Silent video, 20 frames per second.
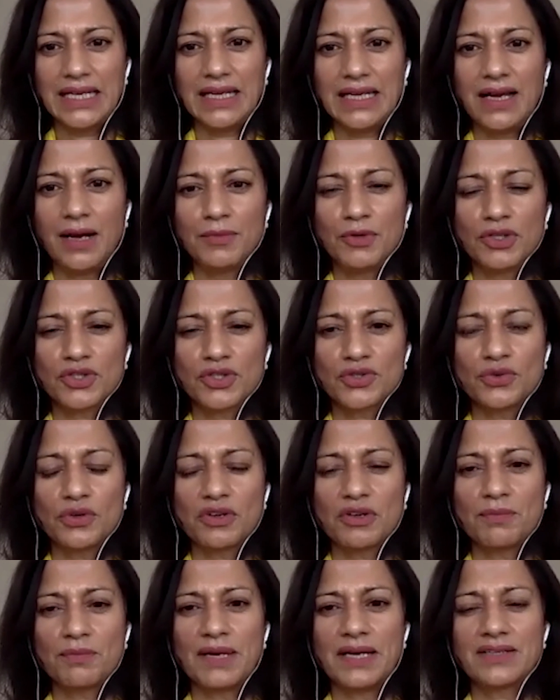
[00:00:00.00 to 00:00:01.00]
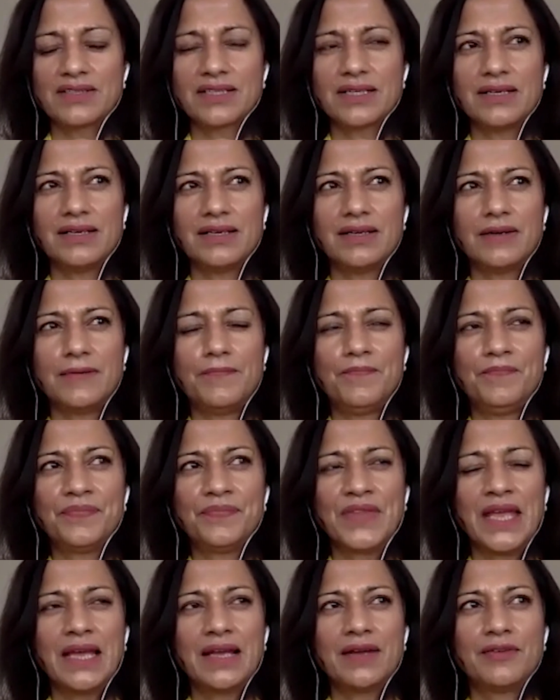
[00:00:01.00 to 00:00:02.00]
I'm not talking about,
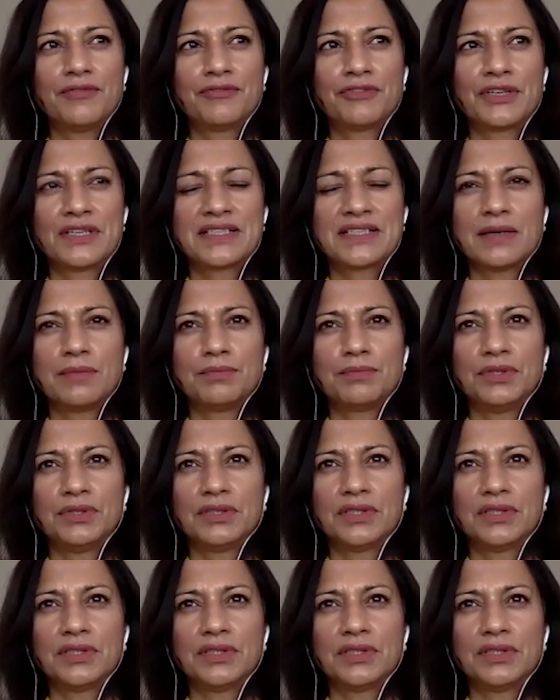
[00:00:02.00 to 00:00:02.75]
for example,